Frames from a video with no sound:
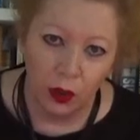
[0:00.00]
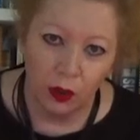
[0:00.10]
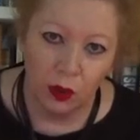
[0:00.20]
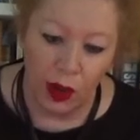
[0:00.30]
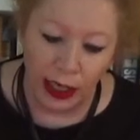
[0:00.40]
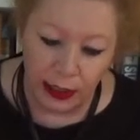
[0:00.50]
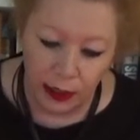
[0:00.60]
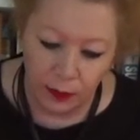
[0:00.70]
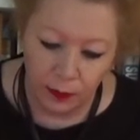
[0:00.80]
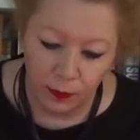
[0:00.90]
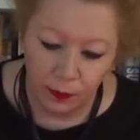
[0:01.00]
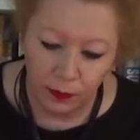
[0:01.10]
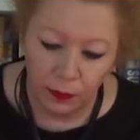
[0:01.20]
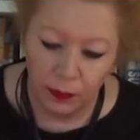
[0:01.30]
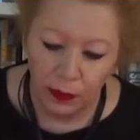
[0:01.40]
great
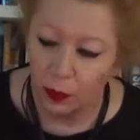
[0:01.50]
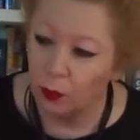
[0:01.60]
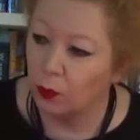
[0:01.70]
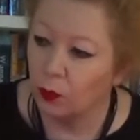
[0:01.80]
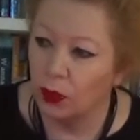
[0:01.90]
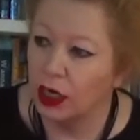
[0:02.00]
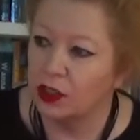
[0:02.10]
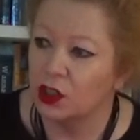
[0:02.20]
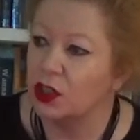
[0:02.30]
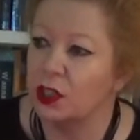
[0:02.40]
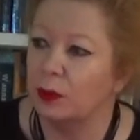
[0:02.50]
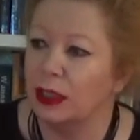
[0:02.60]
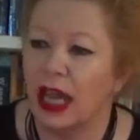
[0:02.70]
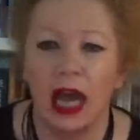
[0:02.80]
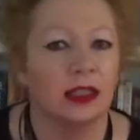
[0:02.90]
that we are just
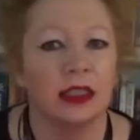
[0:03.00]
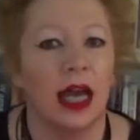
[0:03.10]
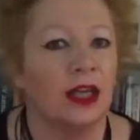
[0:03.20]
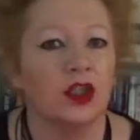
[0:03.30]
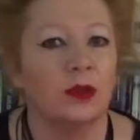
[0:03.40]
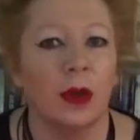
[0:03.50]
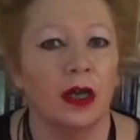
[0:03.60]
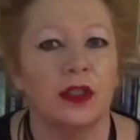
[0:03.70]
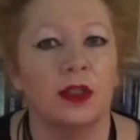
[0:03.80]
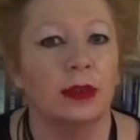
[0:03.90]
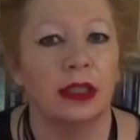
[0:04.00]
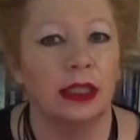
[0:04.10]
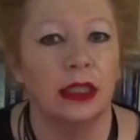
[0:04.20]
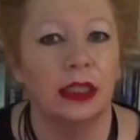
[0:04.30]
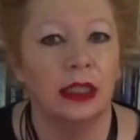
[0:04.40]
simply untouched by
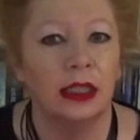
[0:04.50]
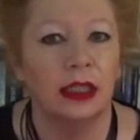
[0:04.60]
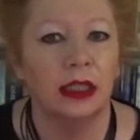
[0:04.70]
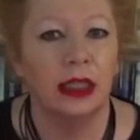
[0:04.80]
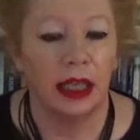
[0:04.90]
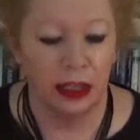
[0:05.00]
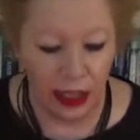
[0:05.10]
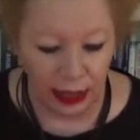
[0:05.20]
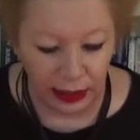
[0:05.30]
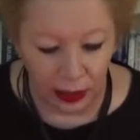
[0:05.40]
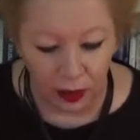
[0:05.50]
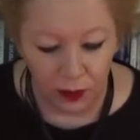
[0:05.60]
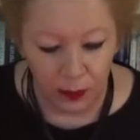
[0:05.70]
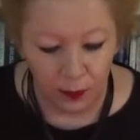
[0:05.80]
disability in our daily lives.